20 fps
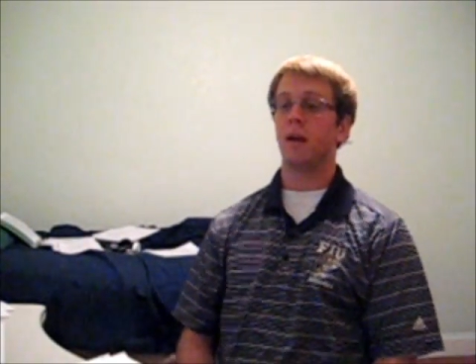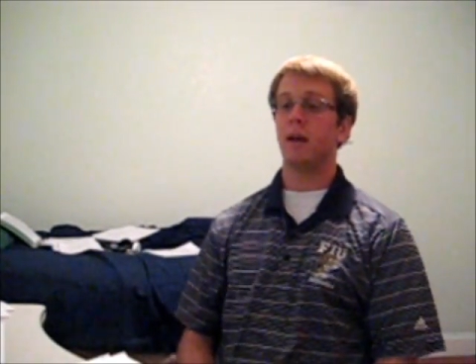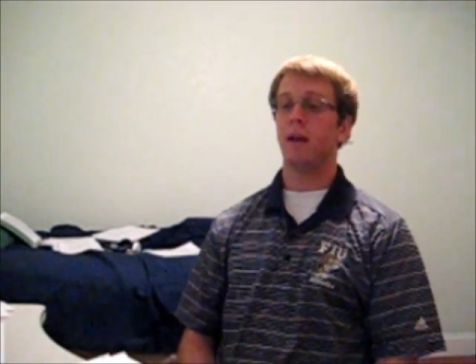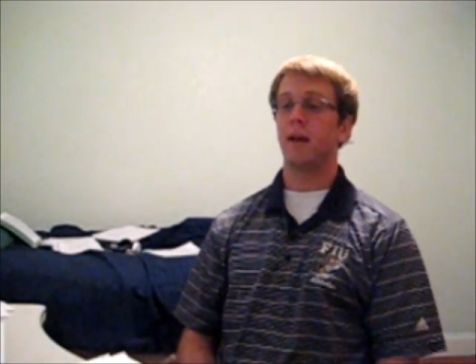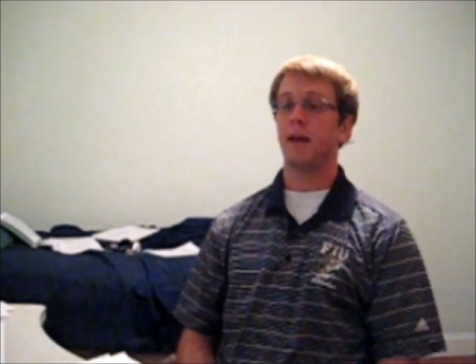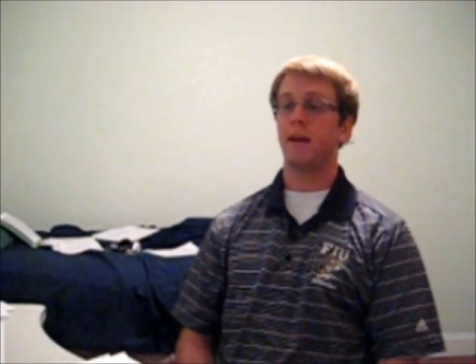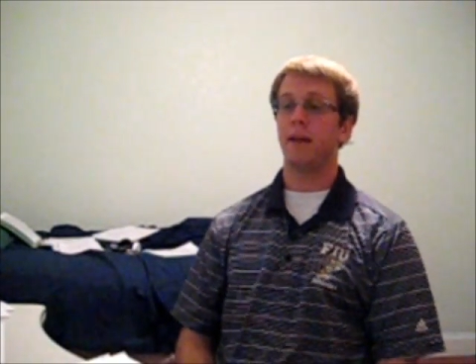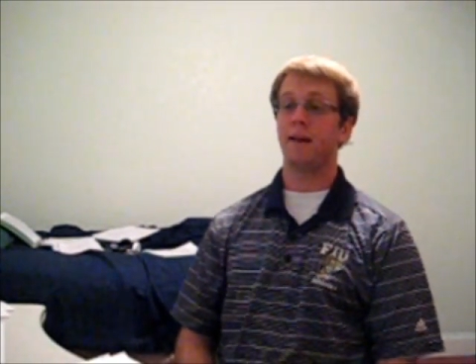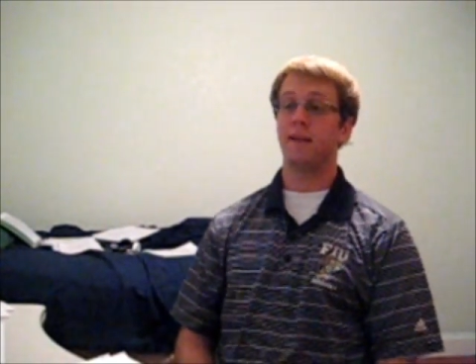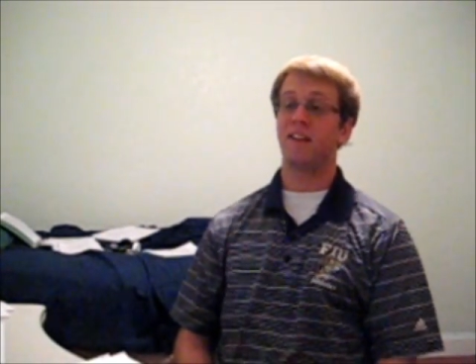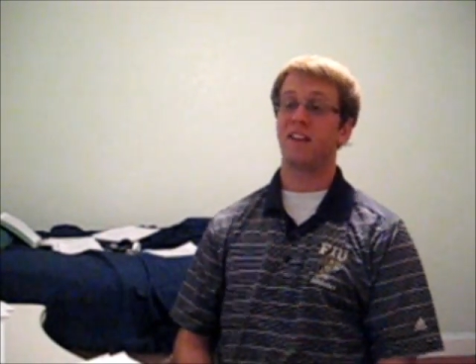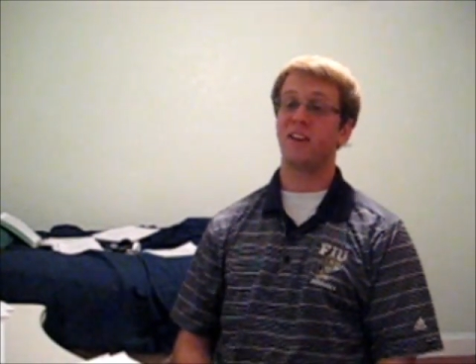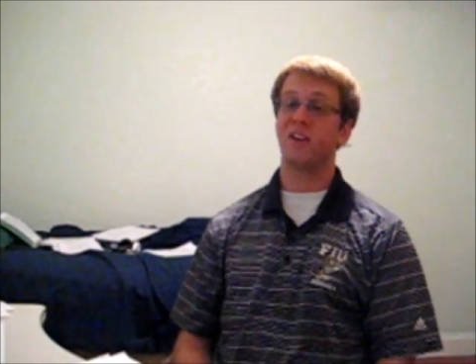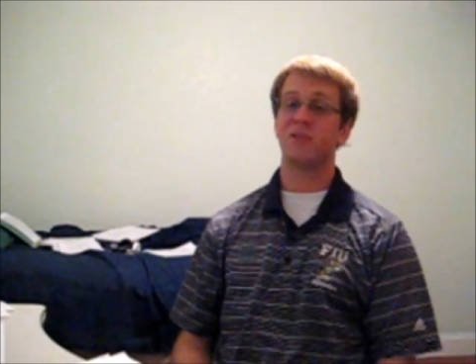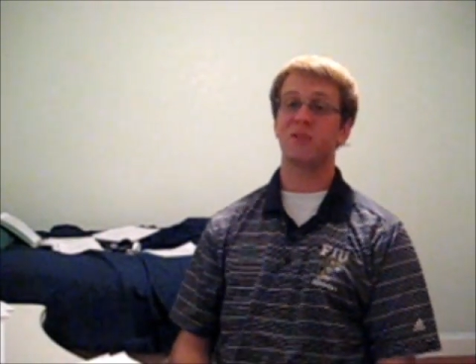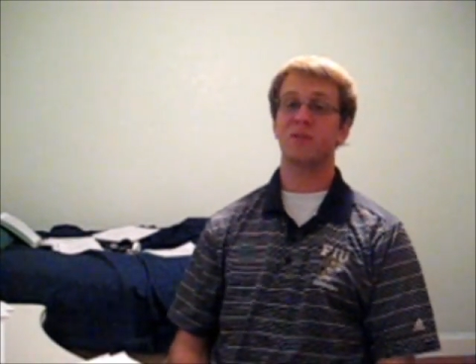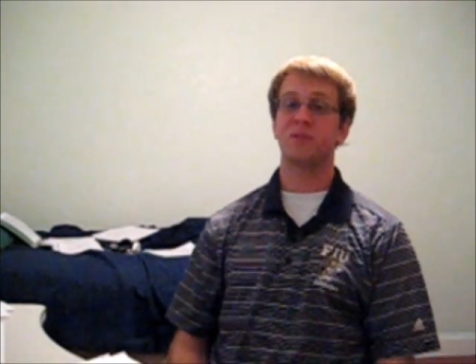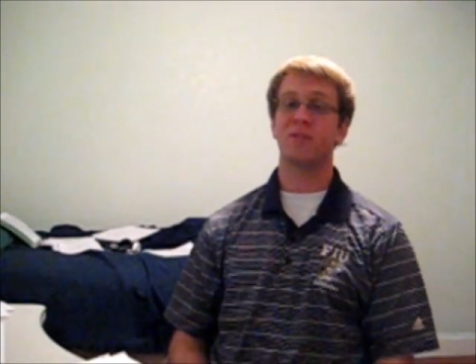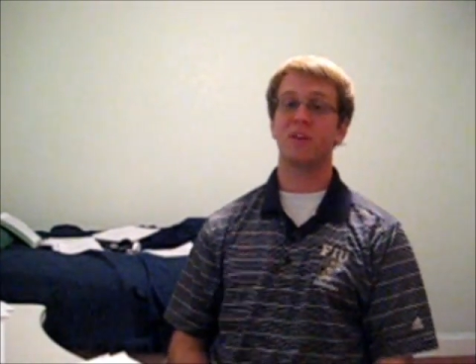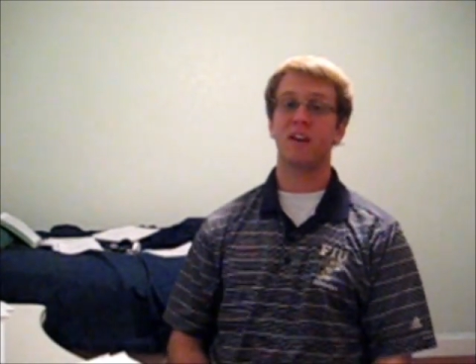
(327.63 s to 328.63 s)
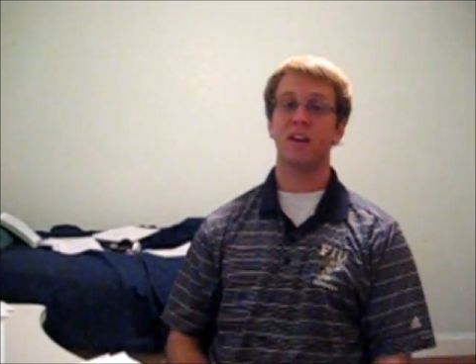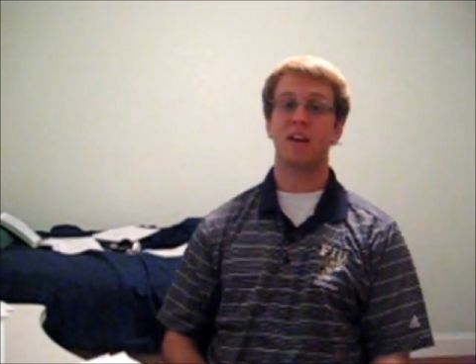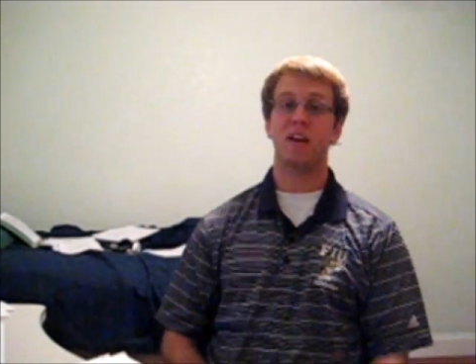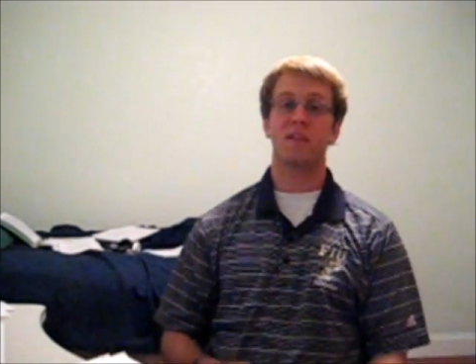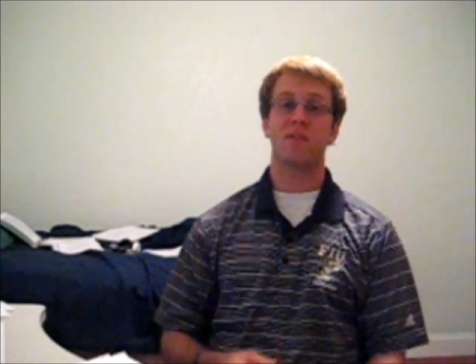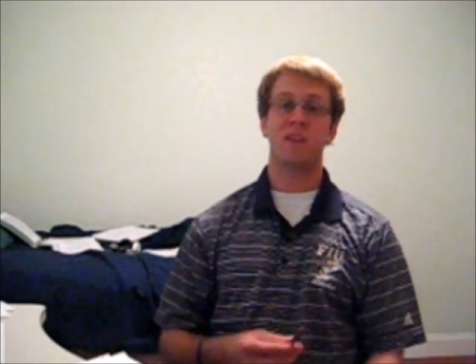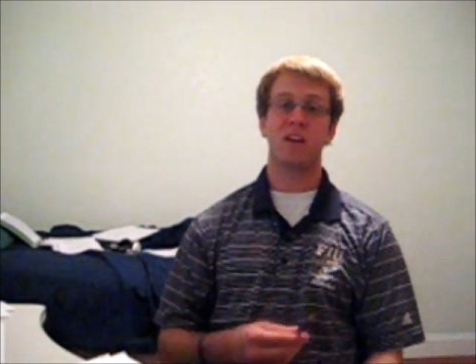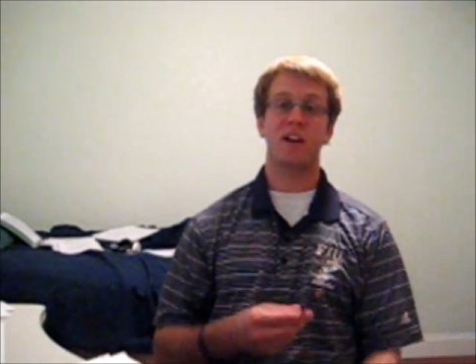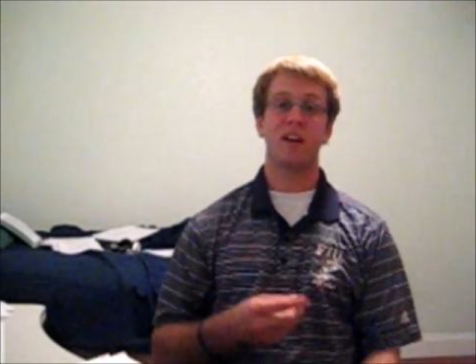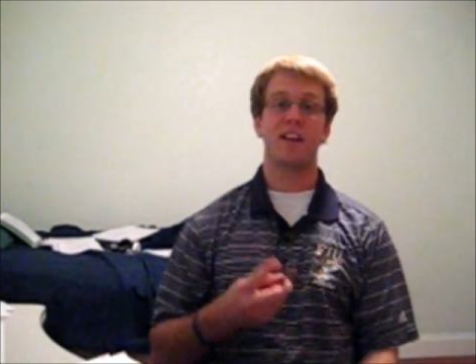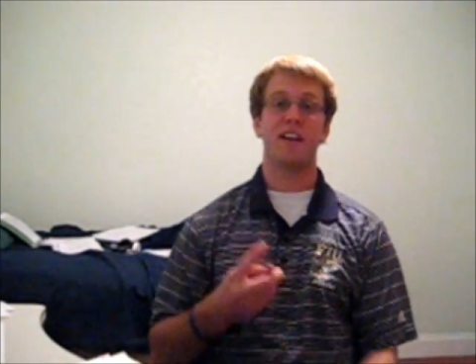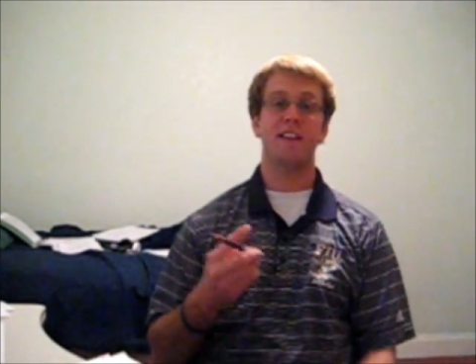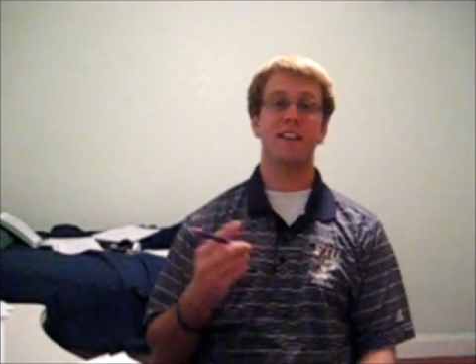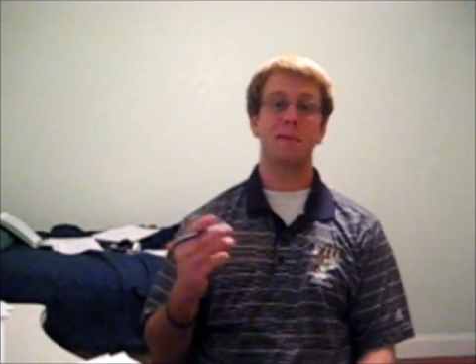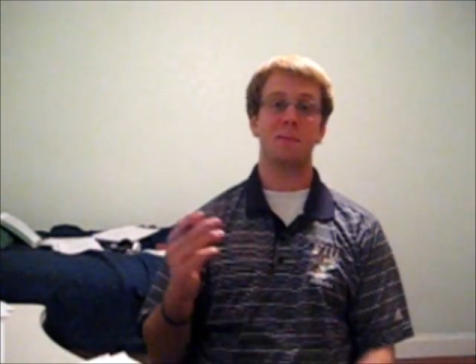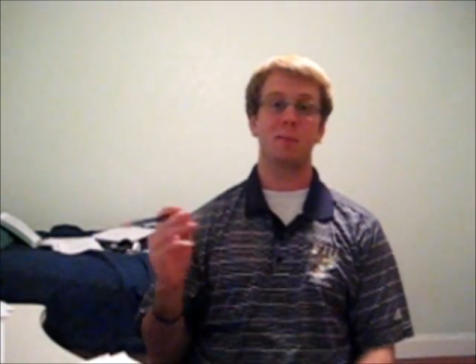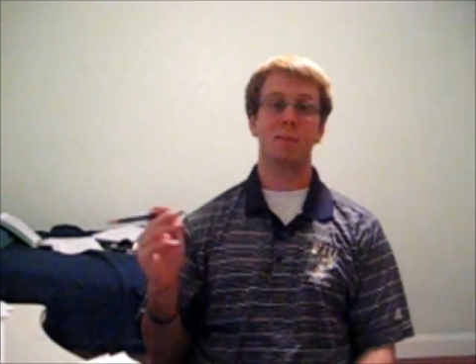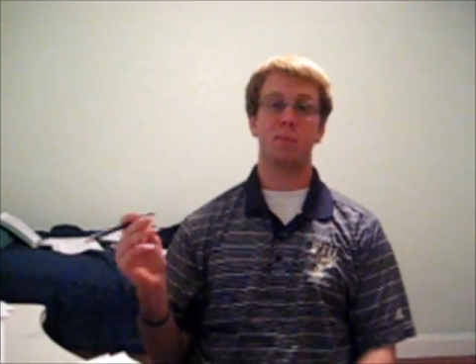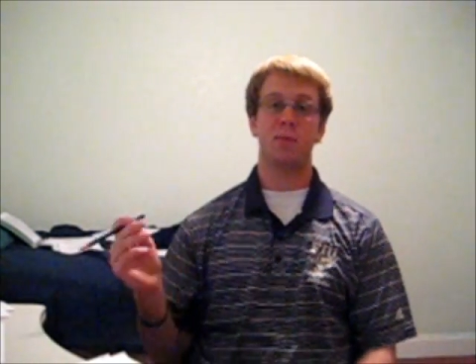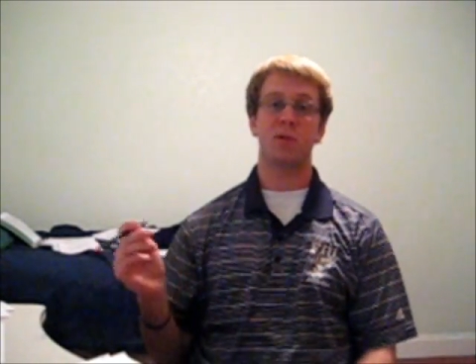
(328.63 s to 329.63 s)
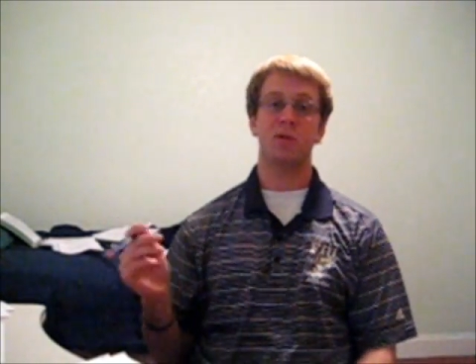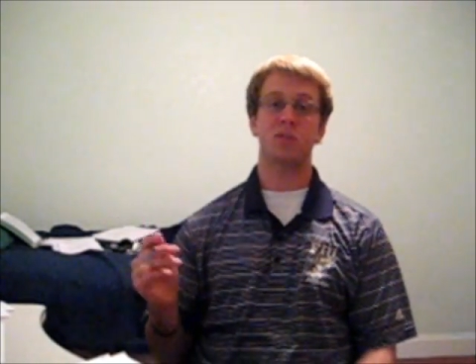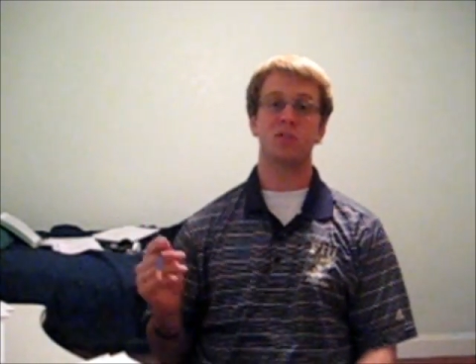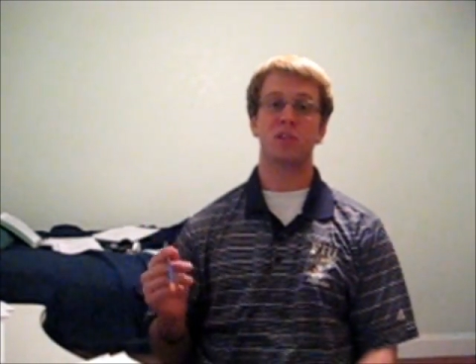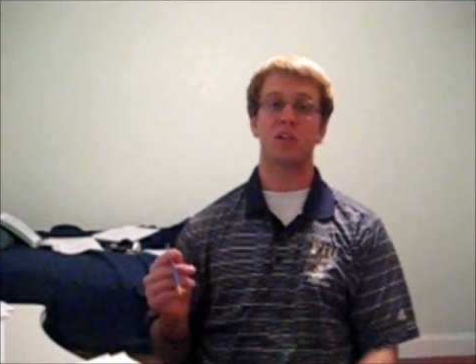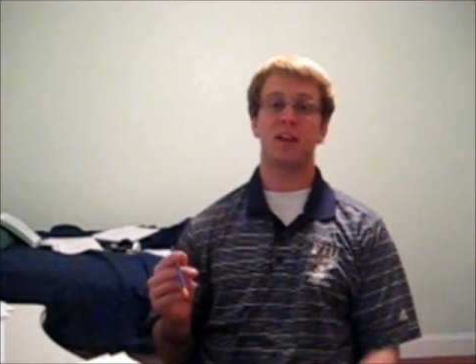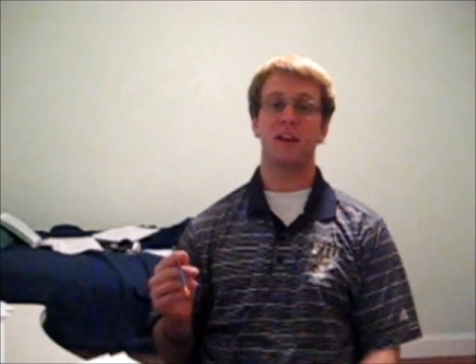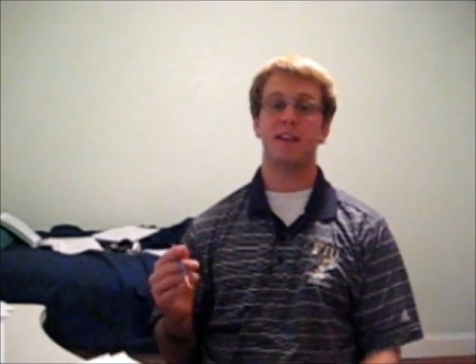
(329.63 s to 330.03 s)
And I also found out that I hate to be pushed.